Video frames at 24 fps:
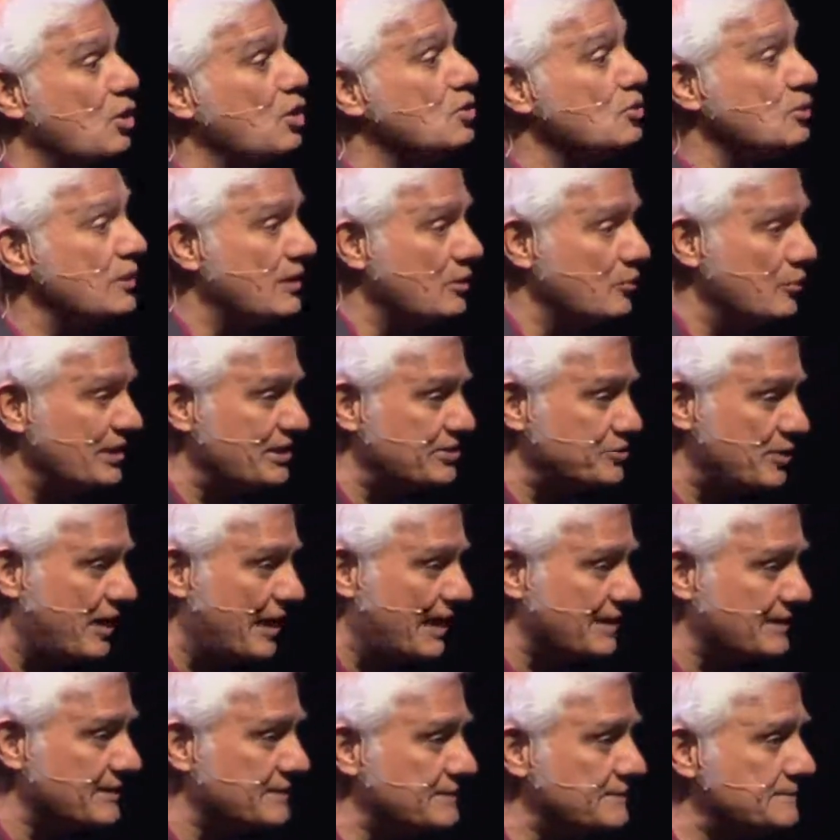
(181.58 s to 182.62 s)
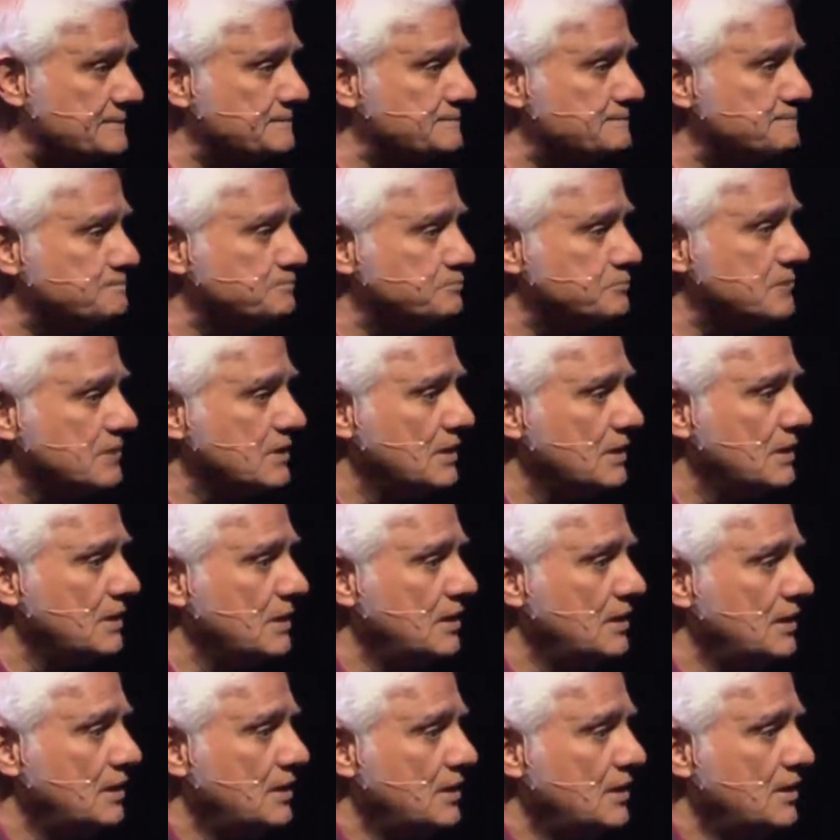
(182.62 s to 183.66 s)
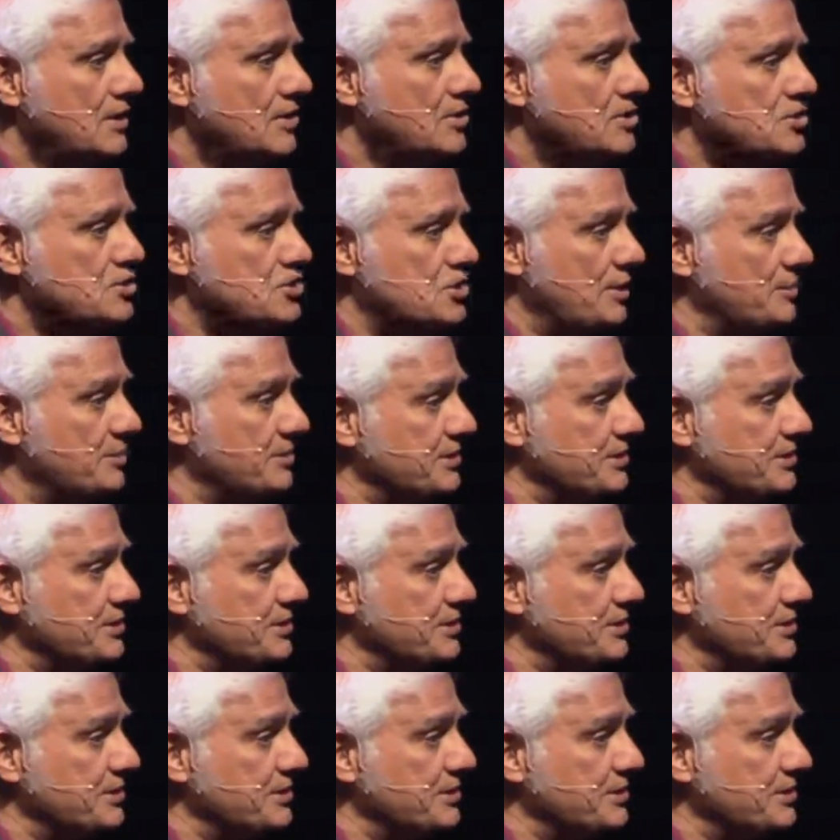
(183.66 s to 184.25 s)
whole railway track. Some